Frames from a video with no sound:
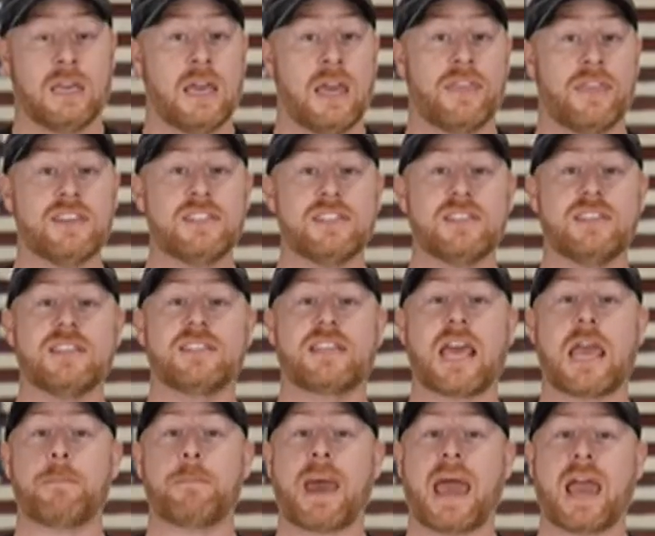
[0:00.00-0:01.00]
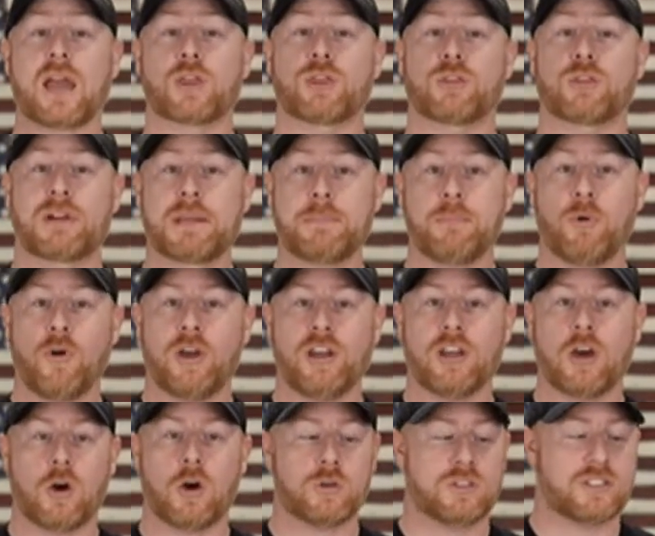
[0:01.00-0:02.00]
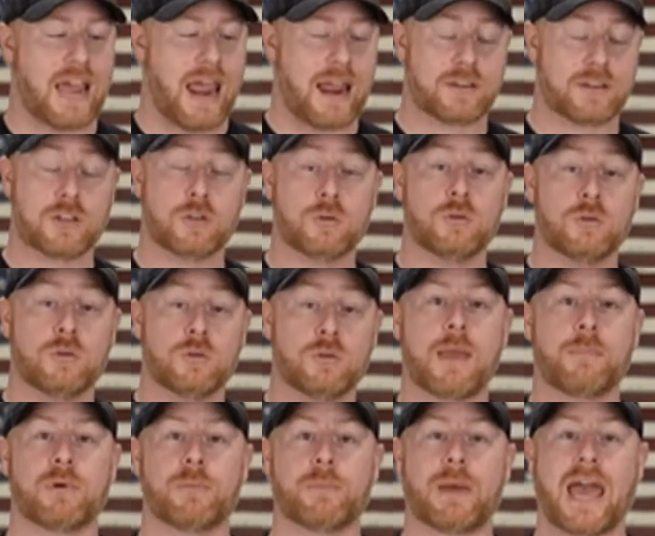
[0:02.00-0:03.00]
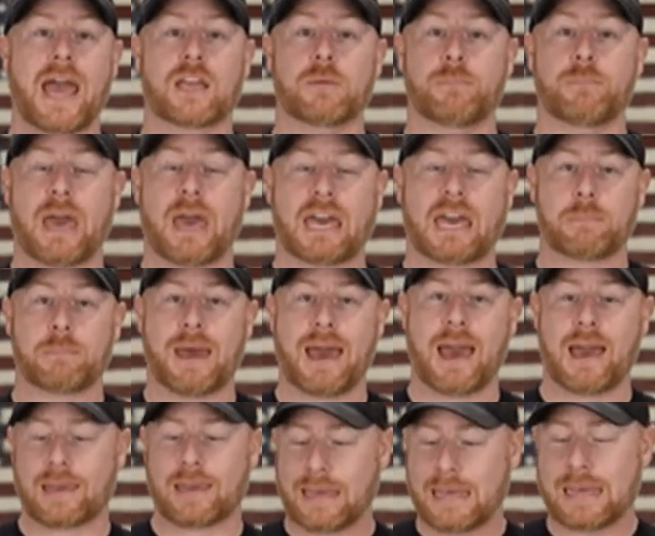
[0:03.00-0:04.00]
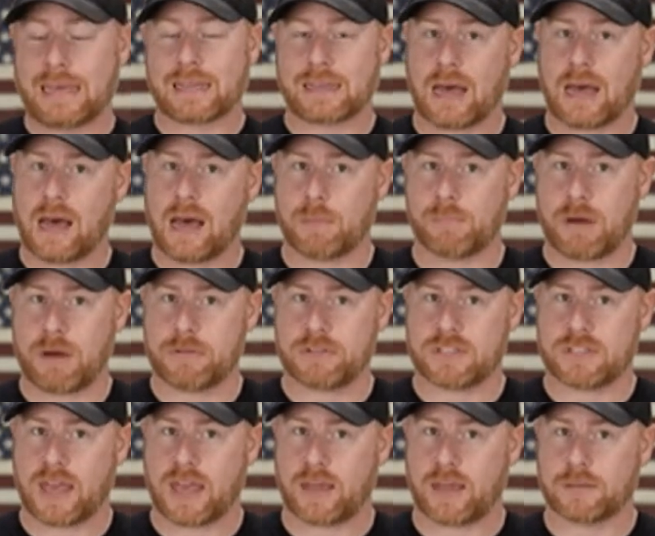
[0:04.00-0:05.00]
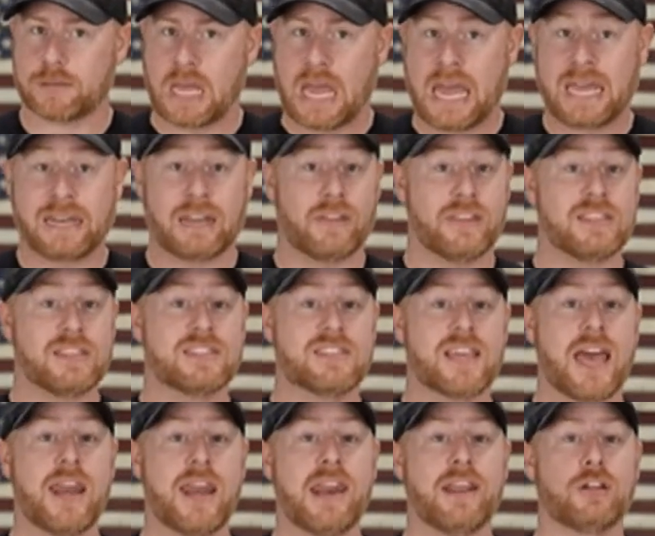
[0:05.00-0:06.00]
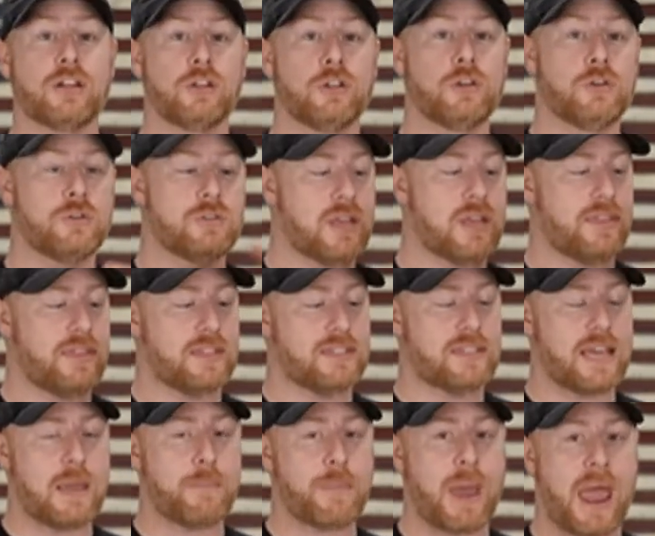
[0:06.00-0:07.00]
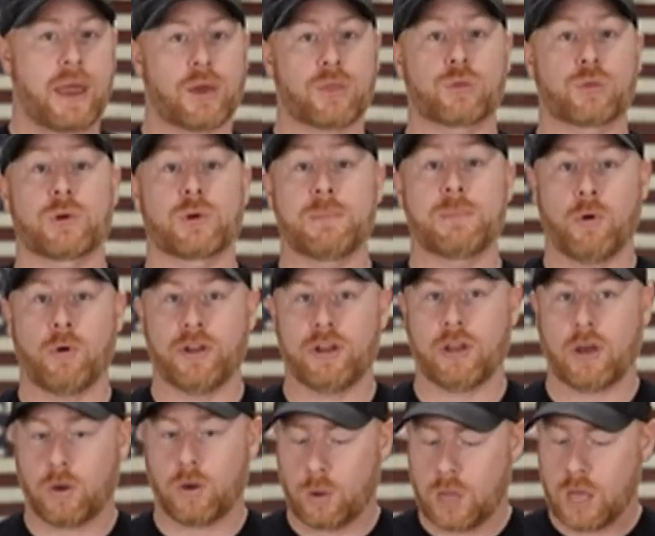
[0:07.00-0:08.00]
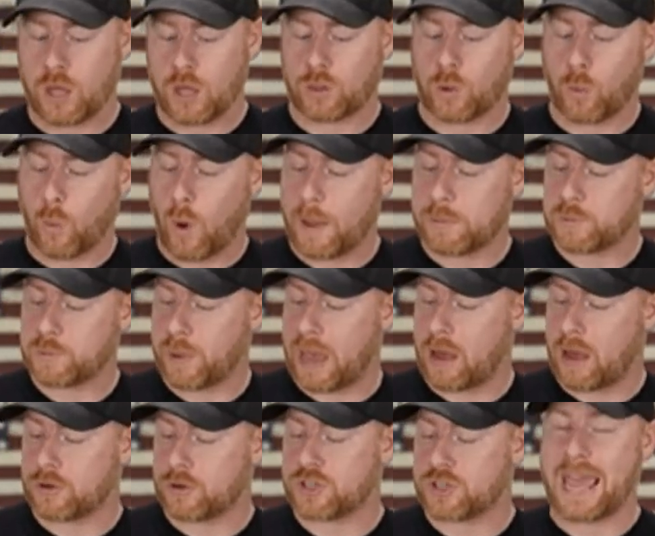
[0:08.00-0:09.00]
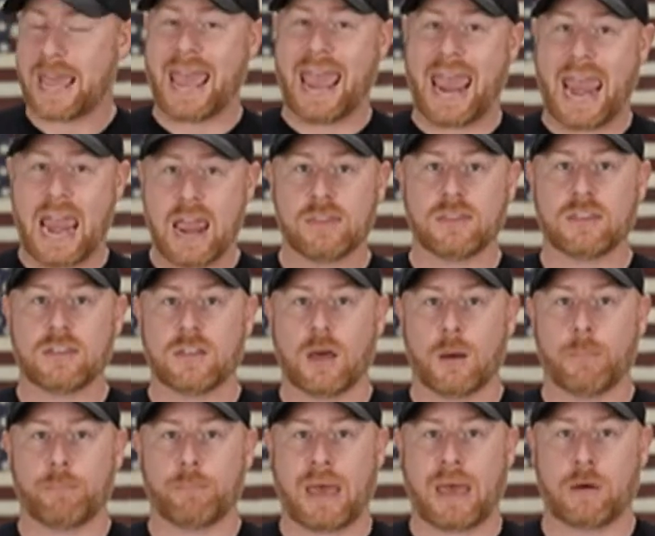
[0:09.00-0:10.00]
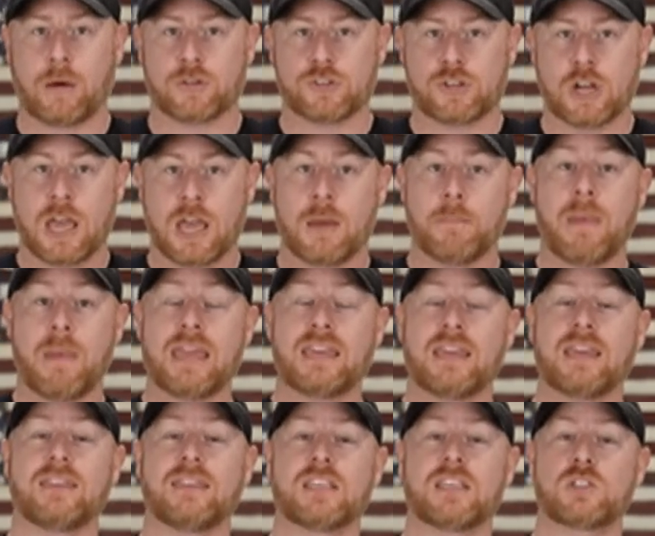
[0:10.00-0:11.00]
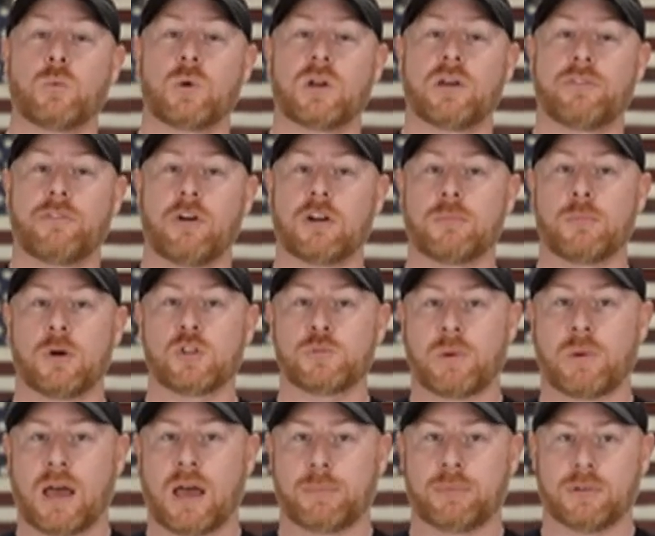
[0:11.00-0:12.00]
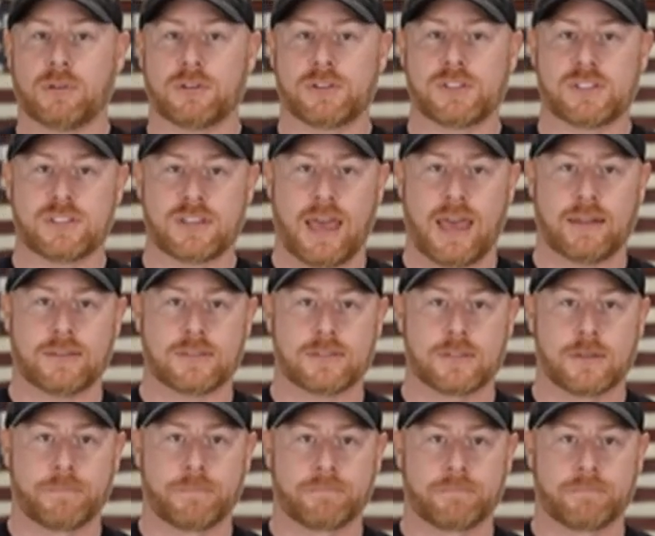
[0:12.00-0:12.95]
This is the Daypack 3.0 Tactical Diaper Bag Backpack Combo Set. Now, this set includes the Daypack 3.0, the wipes pouch, and the dump pouch, making this one of our most popular sets.